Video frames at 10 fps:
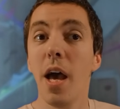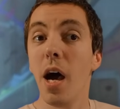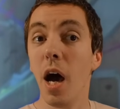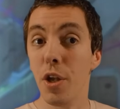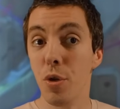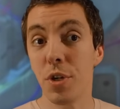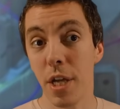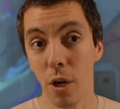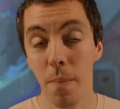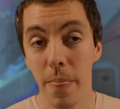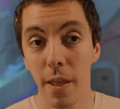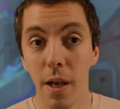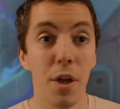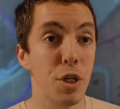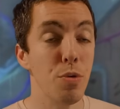a new gear, a
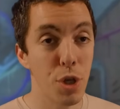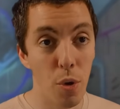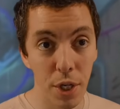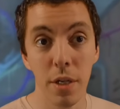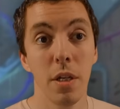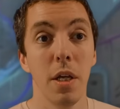new token.